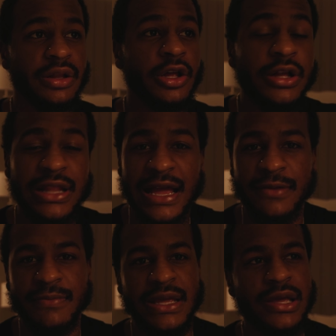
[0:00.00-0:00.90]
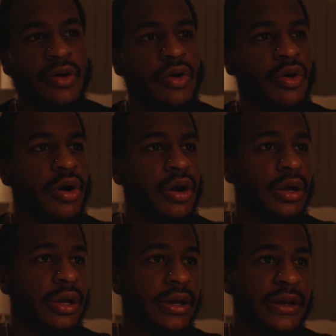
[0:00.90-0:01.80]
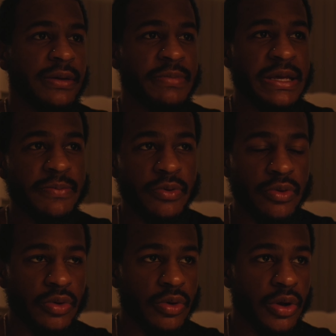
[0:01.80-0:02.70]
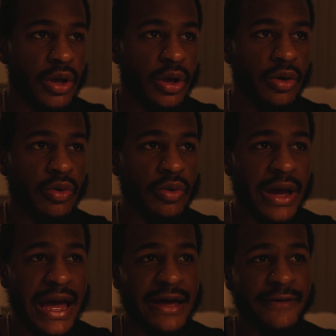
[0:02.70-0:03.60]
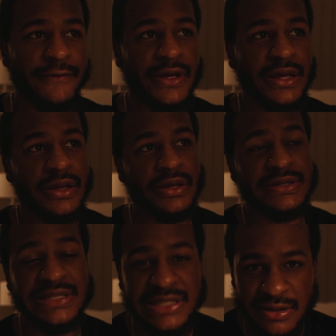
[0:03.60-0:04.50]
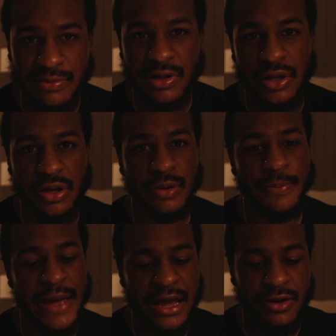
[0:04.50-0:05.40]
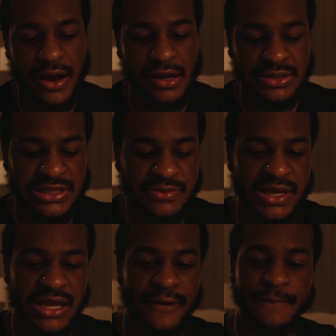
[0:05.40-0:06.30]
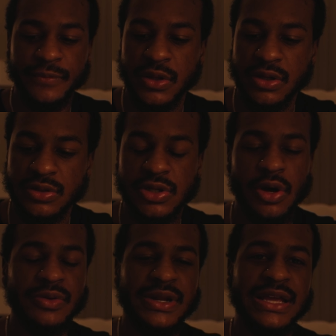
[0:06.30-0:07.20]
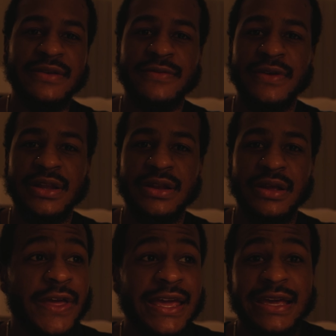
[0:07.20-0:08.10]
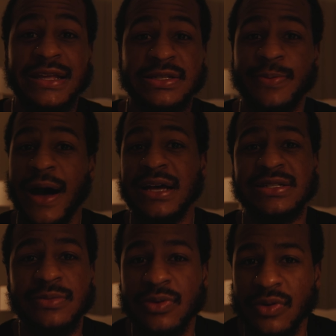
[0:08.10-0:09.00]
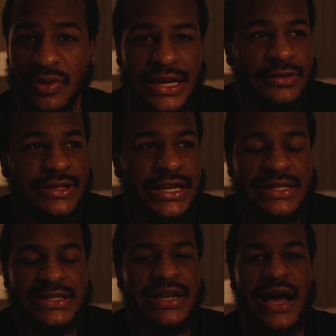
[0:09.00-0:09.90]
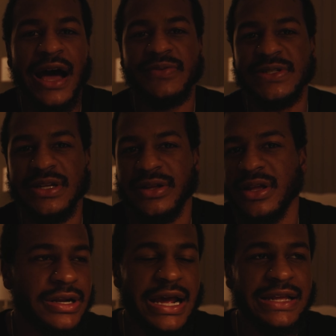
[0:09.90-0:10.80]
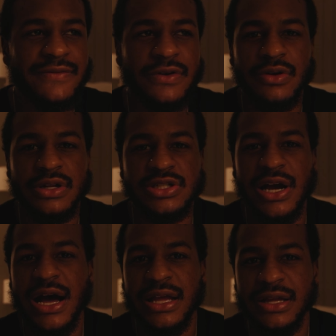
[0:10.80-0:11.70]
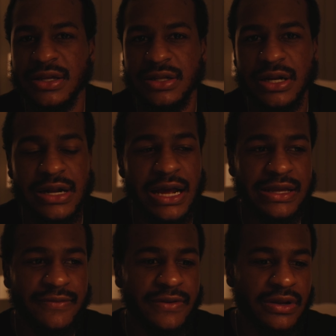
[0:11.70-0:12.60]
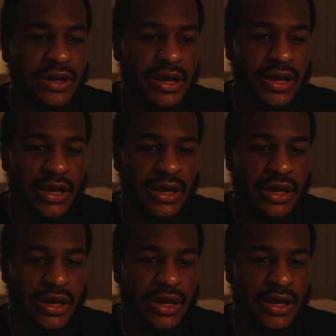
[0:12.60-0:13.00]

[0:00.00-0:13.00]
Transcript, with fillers: look like me or people who have similar backgrounds as me don't even think it's possible. They don't think it's an option. They're not even going to try. They're not even,